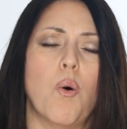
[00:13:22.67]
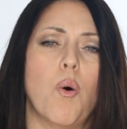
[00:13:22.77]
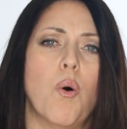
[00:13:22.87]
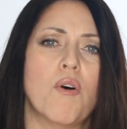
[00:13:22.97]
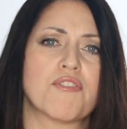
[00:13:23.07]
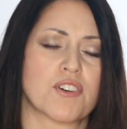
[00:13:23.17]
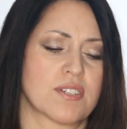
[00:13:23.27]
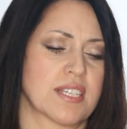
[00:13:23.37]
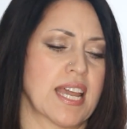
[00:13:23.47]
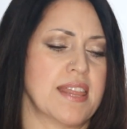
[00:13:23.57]
over
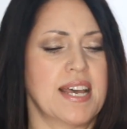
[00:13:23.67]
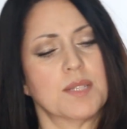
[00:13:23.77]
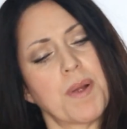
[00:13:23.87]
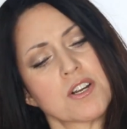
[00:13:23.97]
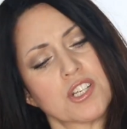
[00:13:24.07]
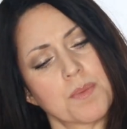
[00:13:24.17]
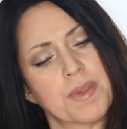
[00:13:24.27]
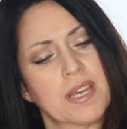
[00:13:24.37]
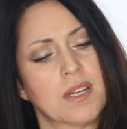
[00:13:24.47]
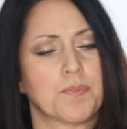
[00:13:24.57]
skin that's partially
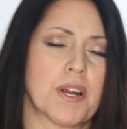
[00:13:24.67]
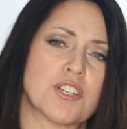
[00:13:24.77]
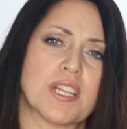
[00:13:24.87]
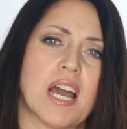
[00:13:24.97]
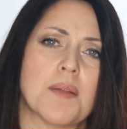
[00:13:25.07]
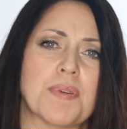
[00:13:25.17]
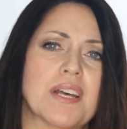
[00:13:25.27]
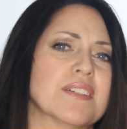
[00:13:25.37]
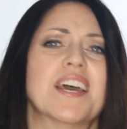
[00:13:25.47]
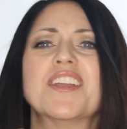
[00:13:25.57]
peeled, partially unpeeled,